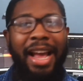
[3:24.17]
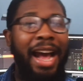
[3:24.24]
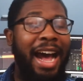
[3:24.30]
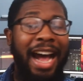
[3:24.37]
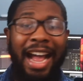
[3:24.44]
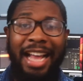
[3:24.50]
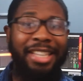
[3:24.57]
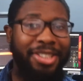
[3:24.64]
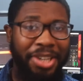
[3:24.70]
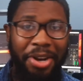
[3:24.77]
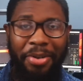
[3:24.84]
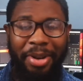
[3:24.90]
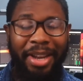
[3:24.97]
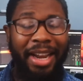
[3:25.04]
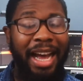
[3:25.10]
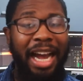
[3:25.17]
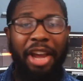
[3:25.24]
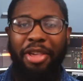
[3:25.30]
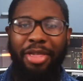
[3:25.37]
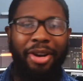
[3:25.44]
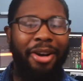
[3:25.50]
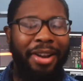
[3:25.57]
I saw it and I
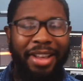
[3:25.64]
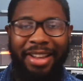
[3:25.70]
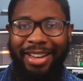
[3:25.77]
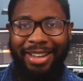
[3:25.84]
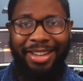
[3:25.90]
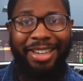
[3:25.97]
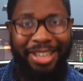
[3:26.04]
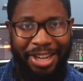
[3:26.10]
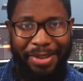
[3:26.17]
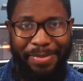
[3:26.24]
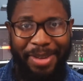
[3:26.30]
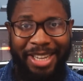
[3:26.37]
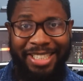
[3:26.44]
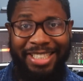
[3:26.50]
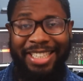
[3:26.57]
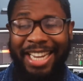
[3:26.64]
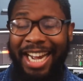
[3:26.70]
thought it looked amazing.